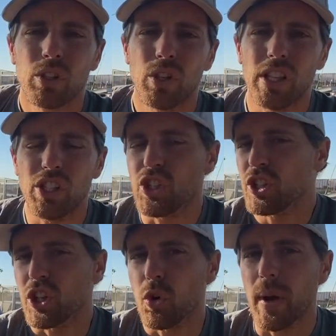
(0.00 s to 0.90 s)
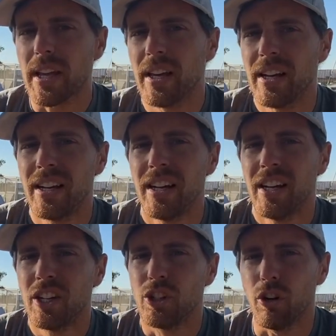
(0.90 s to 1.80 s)
So this is just a quick,
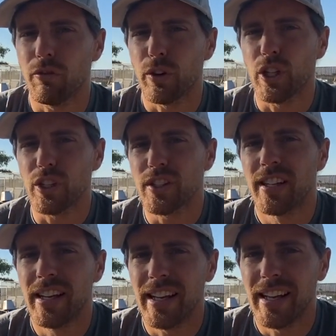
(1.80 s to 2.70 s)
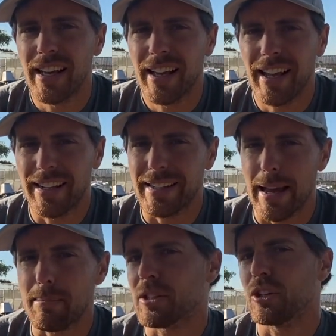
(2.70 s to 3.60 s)
no frills edit
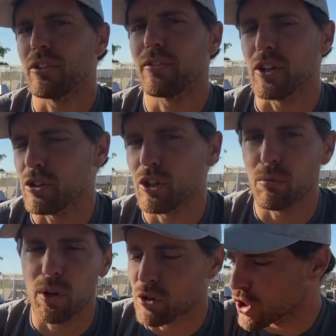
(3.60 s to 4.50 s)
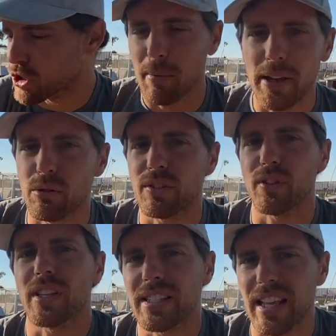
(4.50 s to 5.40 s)
episode for YouTube. We don't charge patrons
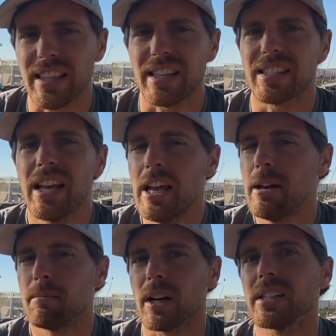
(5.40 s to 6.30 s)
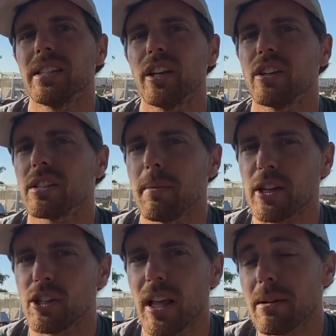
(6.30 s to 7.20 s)
for things like this. No one can tell you to
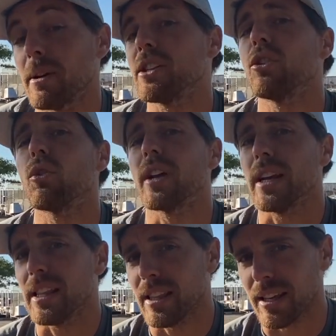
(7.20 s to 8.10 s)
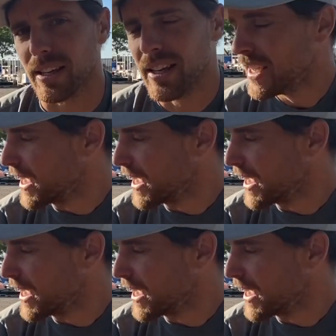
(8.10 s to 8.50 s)
smash the like button or anything.